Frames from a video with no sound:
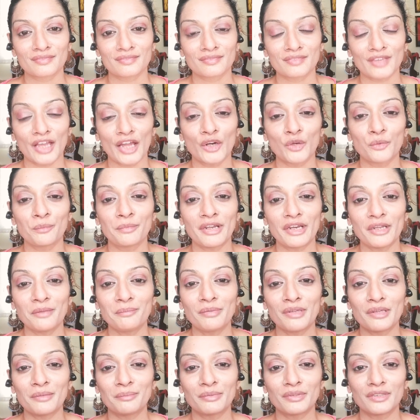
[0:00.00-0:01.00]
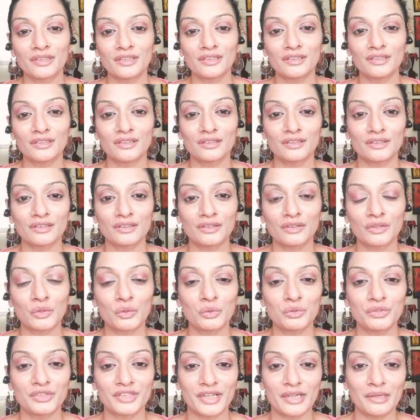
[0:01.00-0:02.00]
I know many people
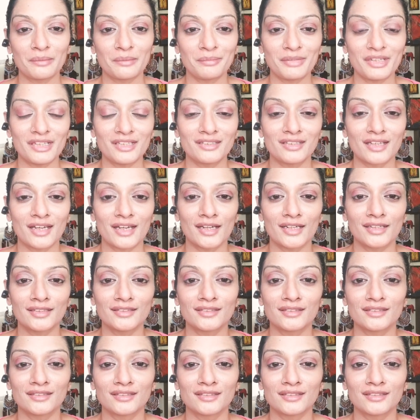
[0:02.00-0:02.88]
who tell me that